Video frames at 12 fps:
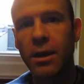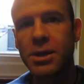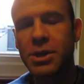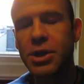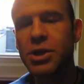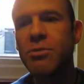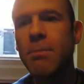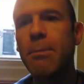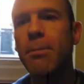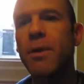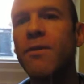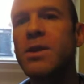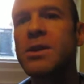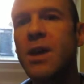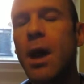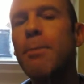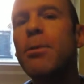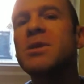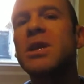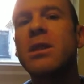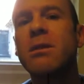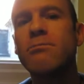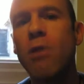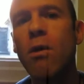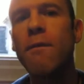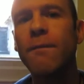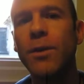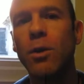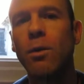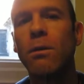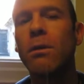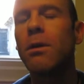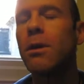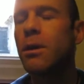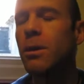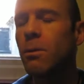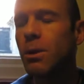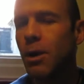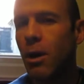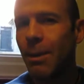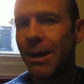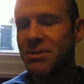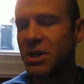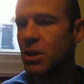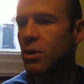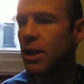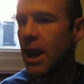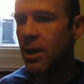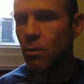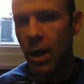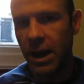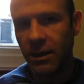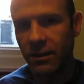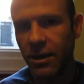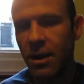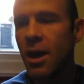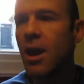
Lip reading: So just remember, you start putting in the wrong fuel, you will know about it, you'll gain weight,